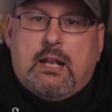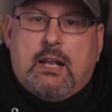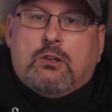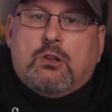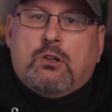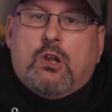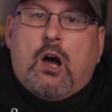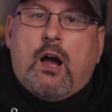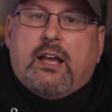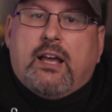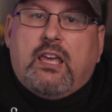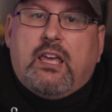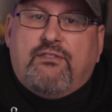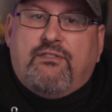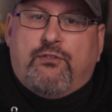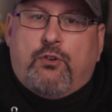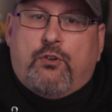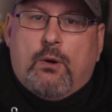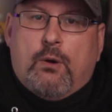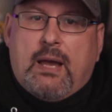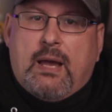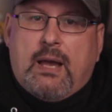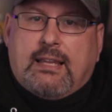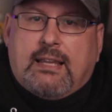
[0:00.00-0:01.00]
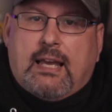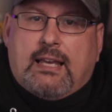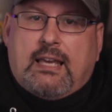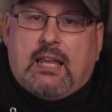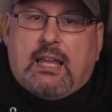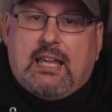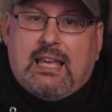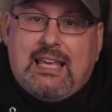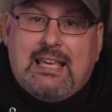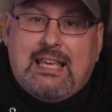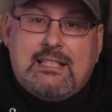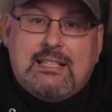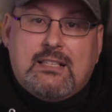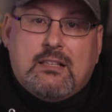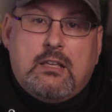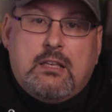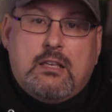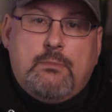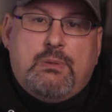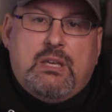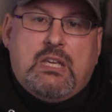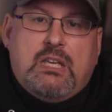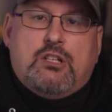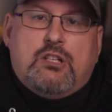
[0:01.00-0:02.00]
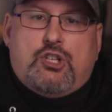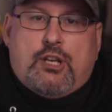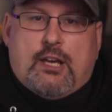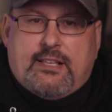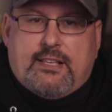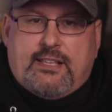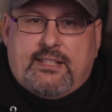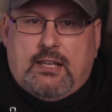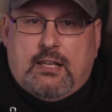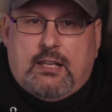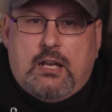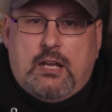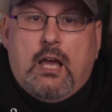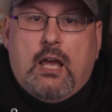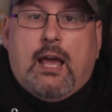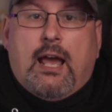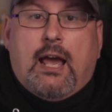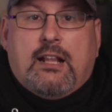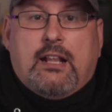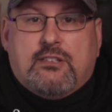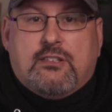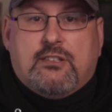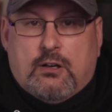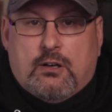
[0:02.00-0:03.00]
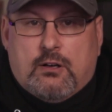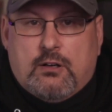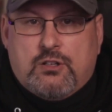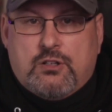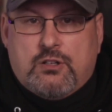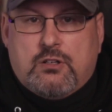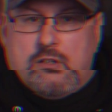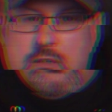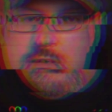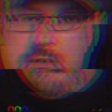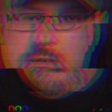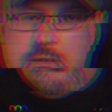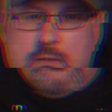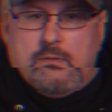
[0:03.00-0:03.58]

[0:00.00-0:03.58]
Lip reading: and a logging format that can easily be ingested and searched.